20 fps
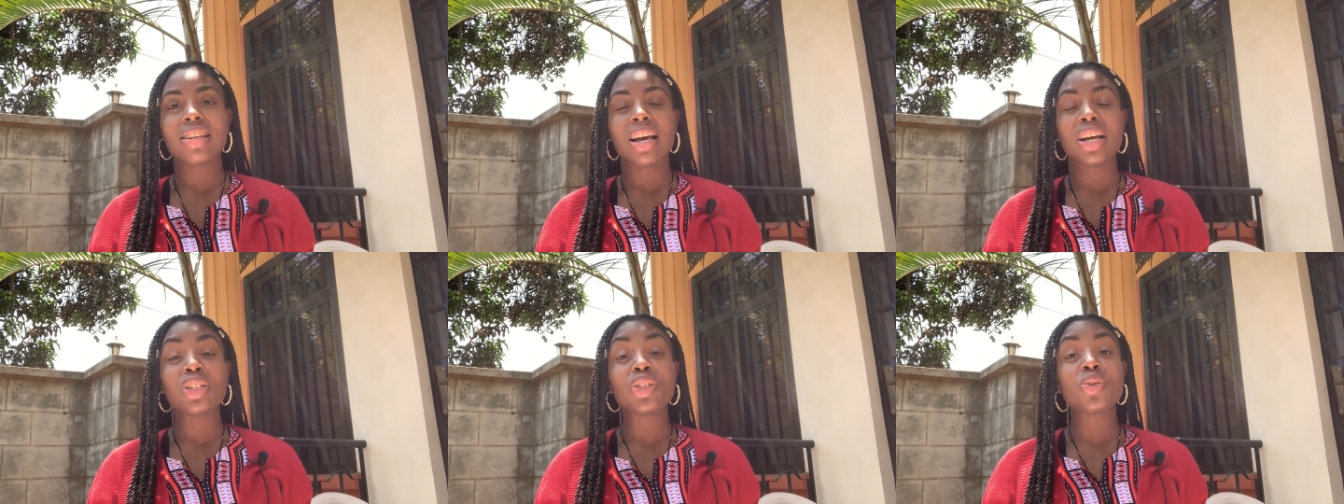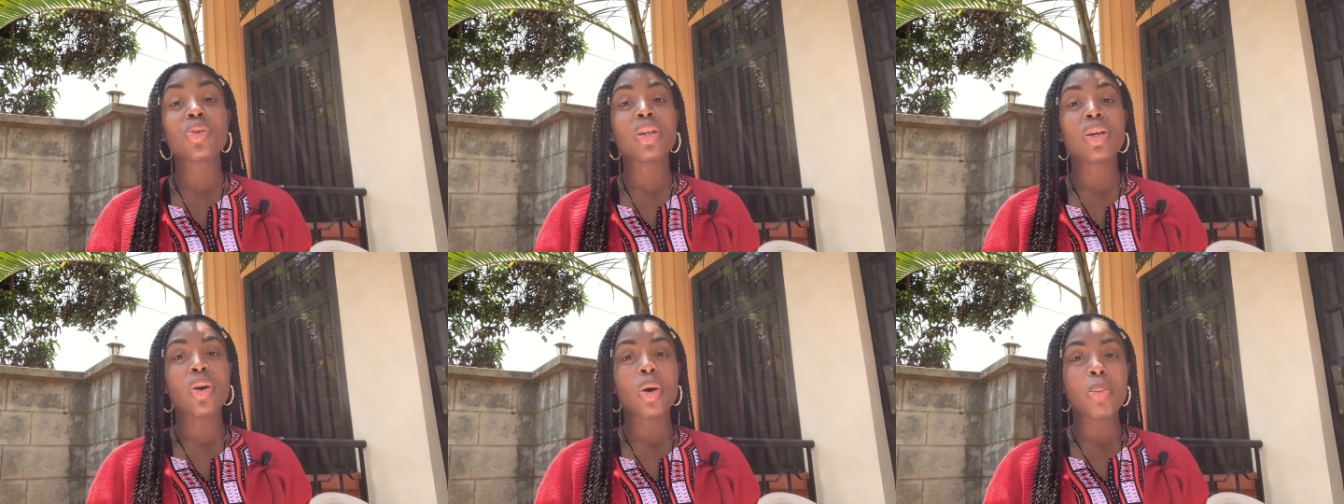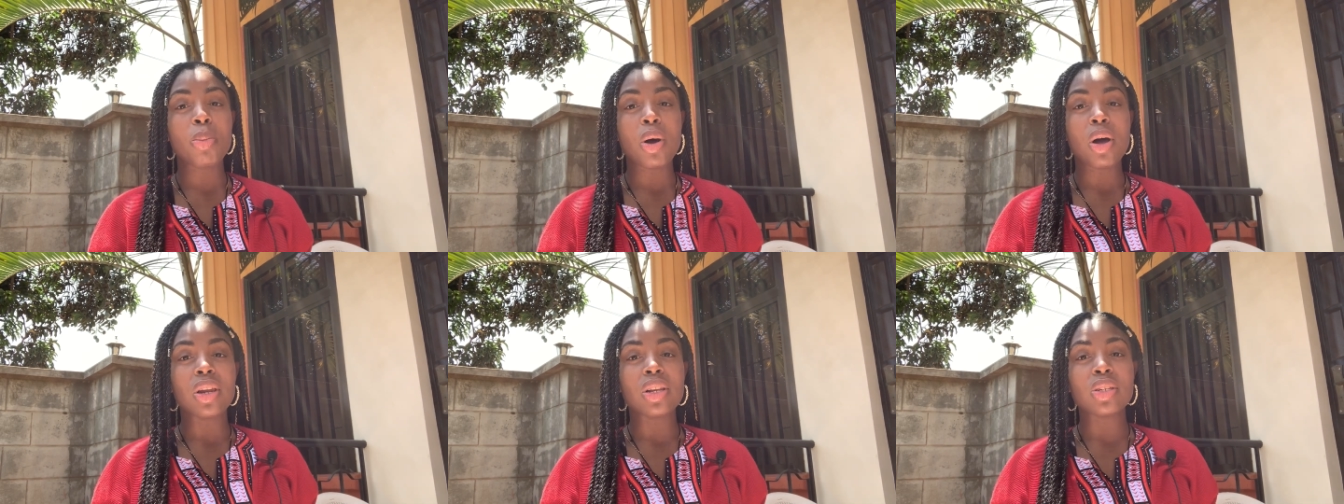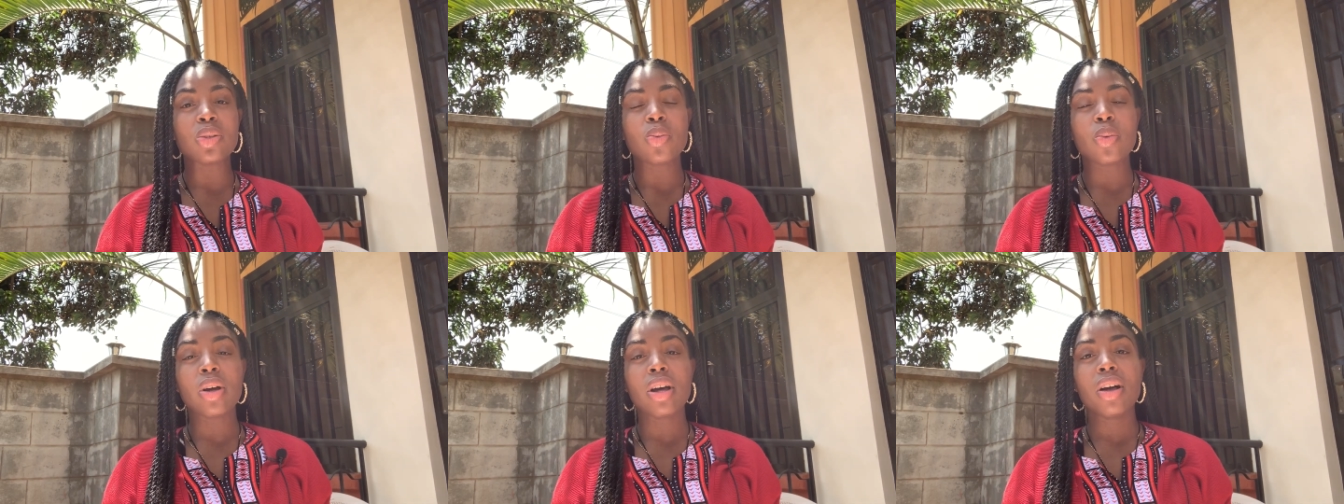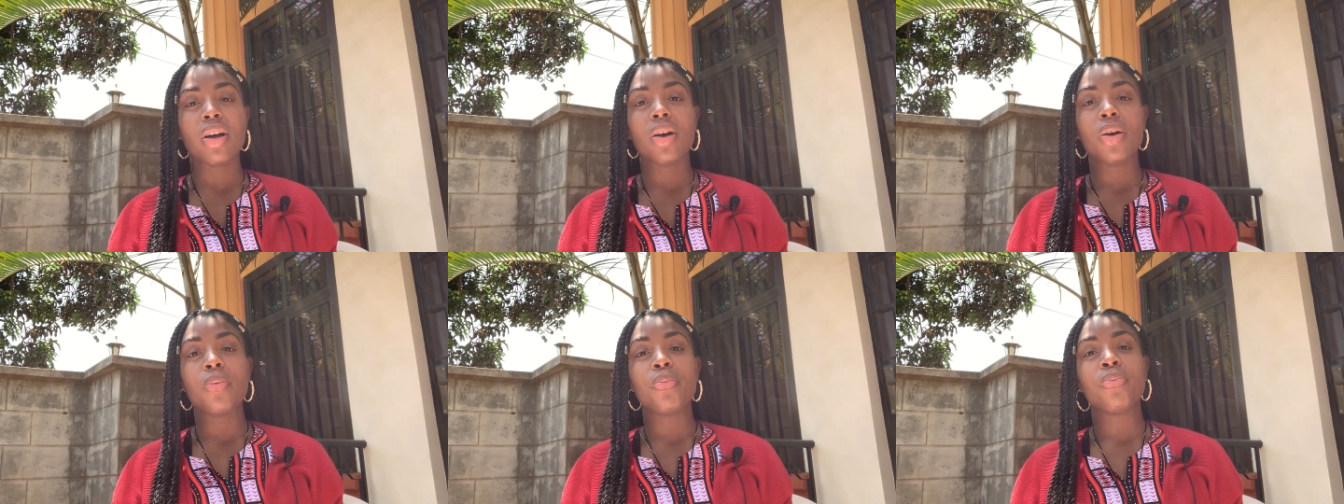I truly hope all is
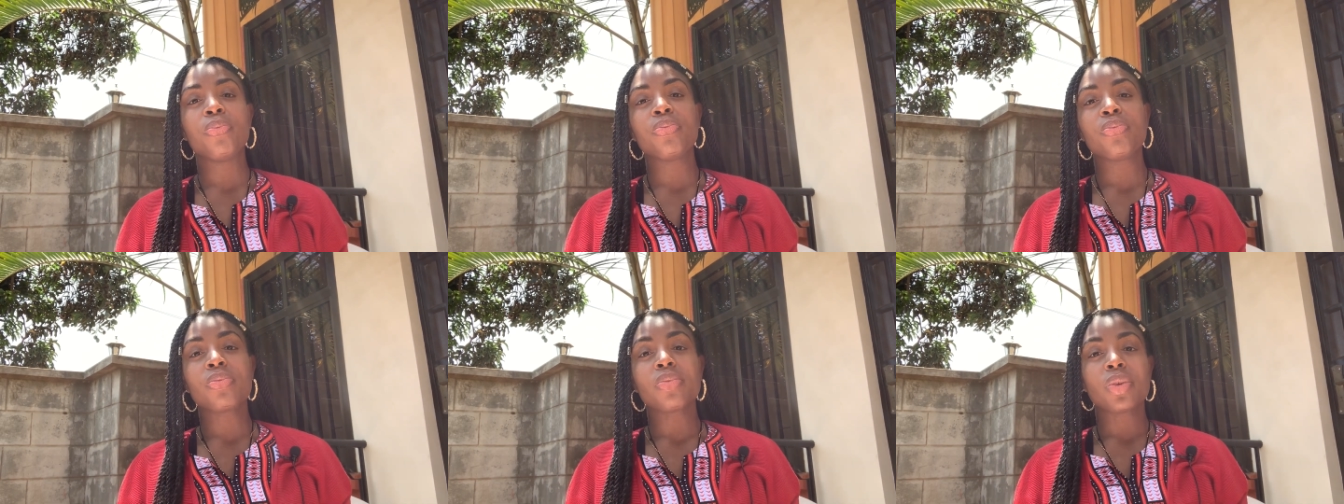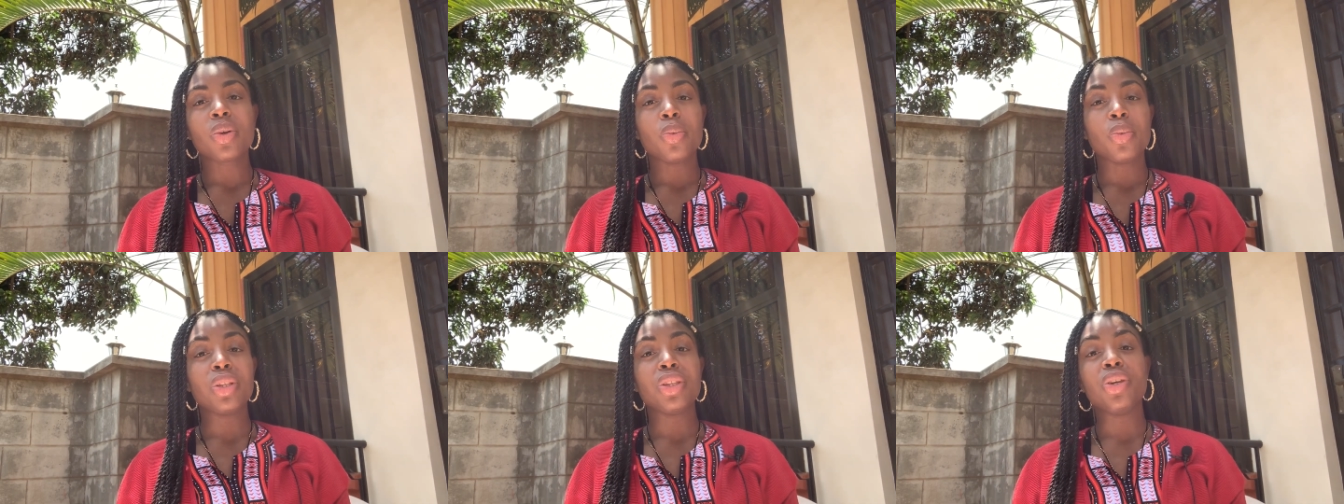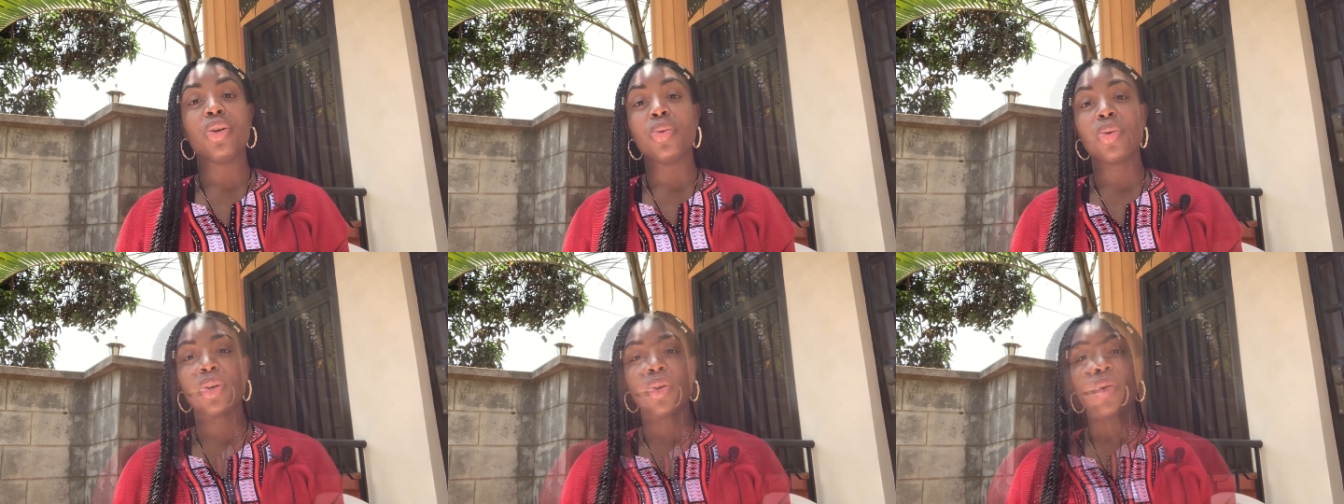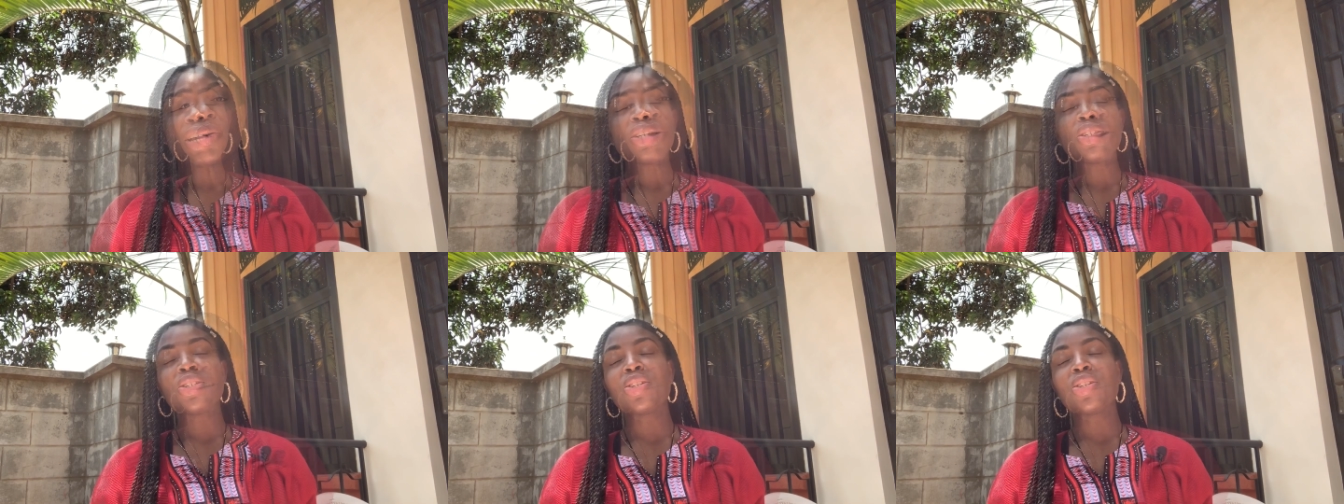well with you and yours.